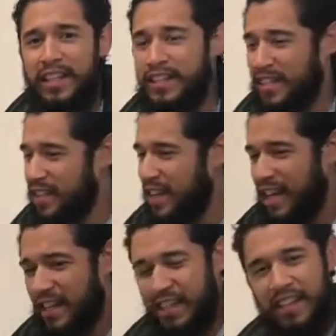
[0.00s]
It's
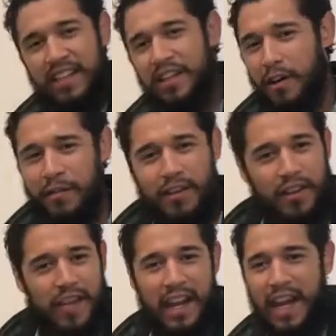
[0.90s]
like, they're
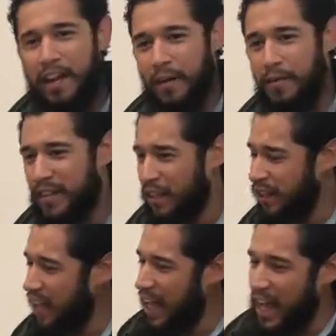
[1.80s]
on that hangover. It's like,
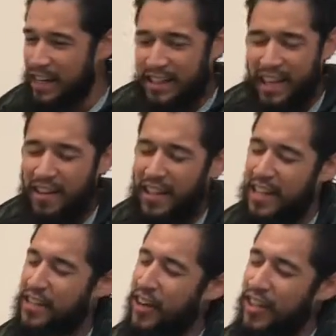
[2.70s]
look, hey, I just ate all
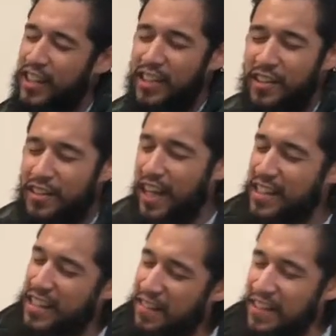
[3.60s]
that turkey,
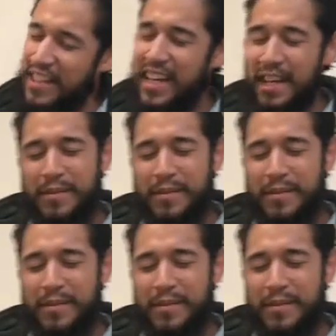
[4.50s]
Thanksgiving Day.